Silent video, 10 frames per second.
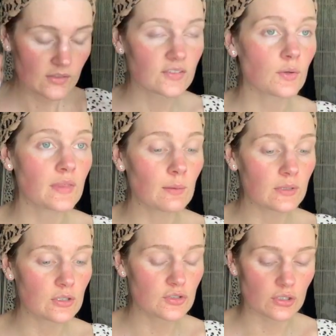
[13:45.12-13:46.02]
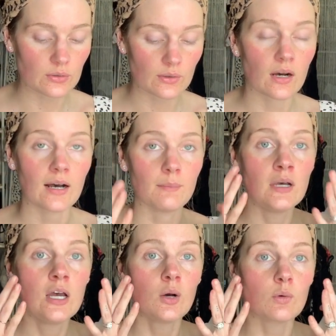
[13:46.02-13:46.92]
So then what you do, um,
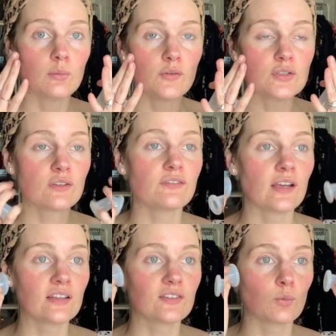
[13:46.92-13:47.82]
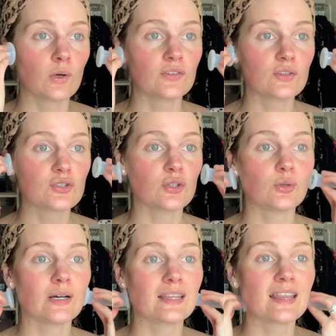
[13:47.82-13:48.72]
we'll move to your face. Once you
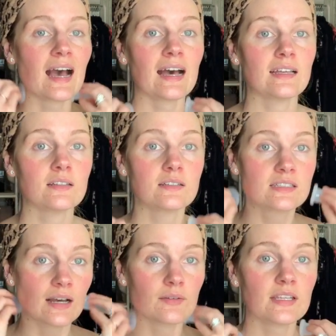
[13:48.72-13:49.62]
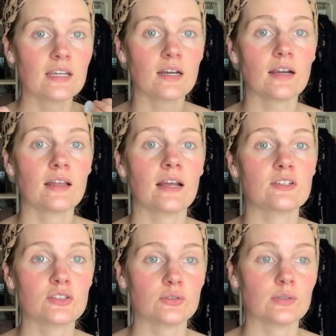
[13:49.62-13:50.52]
do that down here and I
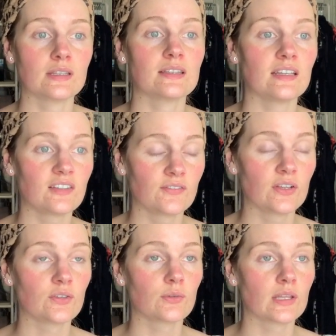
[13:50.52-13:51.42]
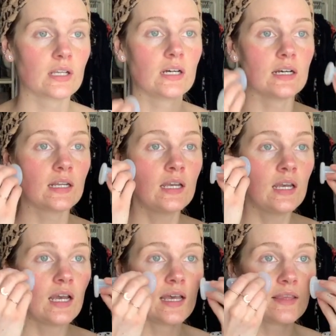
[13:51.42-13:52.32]
do this feels really good.
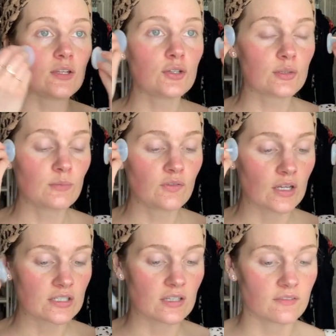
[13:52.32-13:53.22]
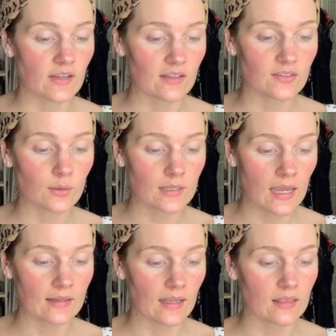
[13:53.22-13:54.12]
And then you can move on to the face. So
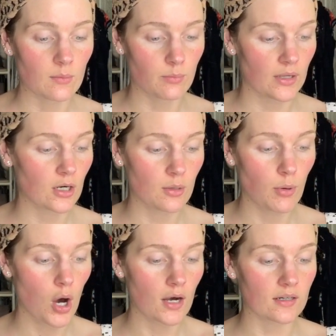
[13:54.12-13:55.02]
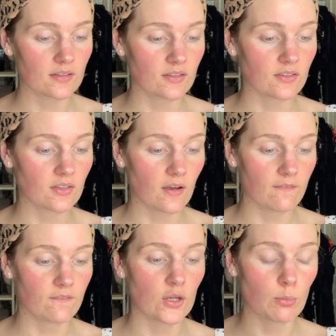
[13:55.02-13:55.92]
again, like the bigger parts
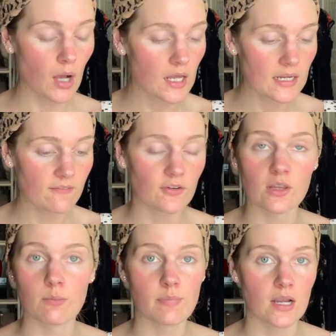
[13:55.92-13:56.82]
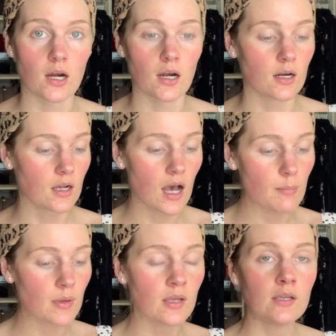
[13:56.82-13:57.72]
of your body for the bigger
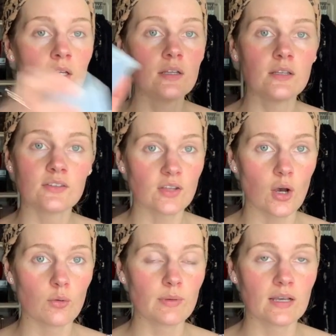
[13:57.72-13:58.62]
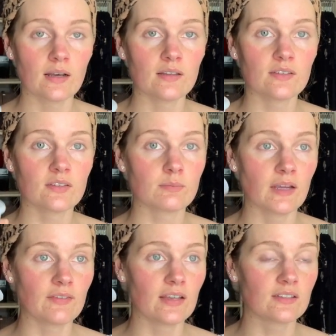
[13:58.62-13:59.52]
cup. So because
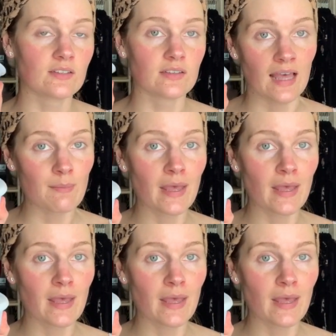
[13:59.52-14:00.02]
my face isn't that